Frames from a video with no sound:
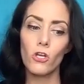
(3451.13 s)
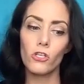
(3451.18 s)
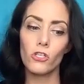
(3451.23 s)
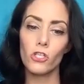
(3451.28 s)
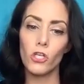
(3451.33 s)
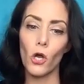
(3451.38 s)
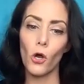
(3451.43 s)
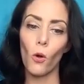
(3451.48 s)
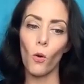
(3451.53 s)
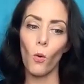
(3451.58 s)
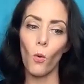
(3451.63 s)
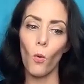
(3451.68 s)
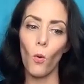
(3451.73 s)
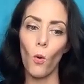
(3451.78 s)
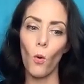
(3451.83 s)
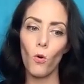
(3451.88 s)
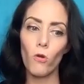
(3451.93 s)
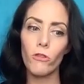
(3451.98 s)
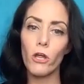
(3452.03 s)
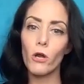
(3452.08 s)

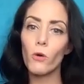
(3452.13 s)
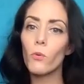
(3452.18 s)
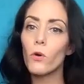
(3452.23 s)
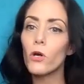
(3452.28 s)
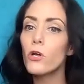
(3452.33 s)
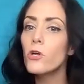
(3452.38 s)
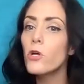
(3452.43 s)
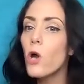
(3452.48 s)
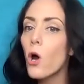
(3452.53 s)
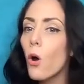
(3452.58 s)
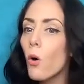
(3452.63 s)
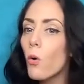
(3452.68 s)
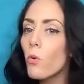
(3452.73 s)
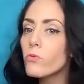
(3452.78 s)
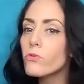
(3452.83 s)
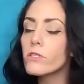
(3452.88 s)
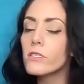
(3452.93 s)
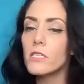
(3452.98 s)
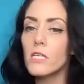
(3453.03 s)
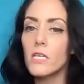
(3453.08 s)
So there were no
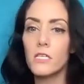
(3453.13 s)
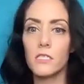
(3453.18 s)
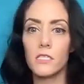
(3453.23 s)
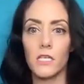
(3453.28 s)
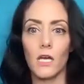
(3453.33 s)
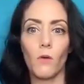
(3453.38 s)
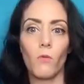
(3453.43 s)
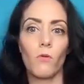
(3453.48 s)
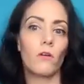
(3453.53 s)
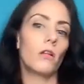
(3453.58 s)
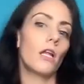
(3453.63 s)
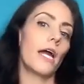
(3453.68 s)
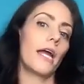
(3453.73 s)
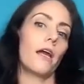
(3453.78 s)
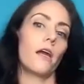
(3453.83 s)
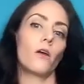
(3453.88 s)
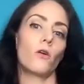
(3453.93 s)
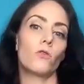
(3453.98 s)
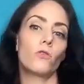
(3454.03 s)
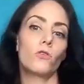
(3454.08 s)
scenes that were
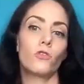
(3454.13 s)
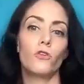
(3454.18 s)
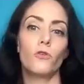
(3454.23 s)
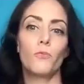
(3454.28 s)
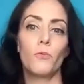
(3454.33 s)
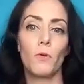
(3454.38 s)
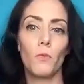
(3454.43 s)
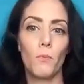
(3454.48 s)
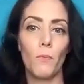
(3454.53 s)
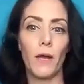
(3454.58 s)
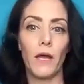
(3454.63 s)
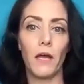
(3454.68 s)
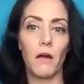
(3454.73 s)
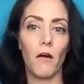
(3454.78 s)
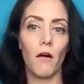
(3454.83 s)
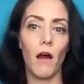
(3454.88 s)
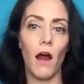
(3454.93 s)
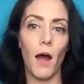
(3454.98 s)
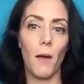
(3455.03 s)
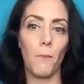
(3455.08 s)
like super big
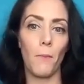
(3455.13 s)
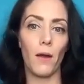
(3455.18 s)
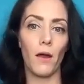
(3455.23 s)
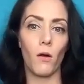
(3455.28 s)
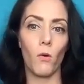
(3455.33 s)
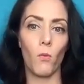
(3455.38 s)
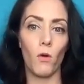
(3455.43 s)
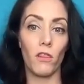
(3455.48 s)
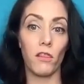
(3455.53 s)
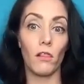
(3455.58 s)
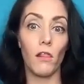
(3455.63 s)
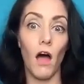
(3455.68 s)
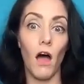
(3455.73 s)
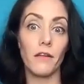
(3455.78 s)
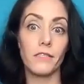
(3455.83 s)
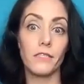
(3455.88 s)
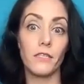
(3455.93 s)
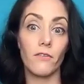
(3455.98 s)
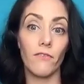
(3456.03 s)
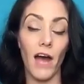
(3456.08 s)
or epic with
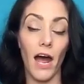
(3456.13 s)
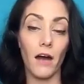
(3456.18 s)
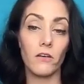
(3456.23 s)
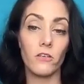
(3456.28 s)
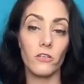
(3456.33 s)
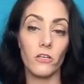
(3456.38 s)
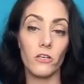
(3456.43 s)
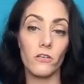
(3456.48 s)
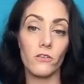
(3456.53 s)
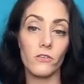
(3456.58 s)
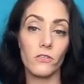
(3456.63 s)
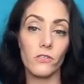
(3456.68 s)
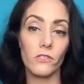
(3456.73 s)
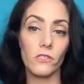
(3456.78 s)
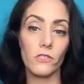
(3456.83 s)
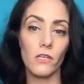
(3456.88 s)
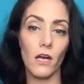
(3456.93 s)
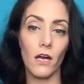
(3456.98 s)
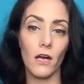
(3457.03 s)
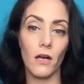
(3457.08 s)
lots of
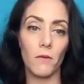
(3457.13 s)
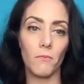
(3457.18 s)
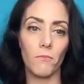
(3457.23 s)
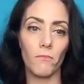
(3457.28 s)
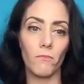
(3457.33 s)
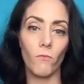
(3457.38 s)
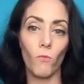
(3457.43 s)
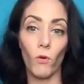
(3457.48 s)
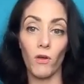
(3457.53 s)
actors um, mm-hmm.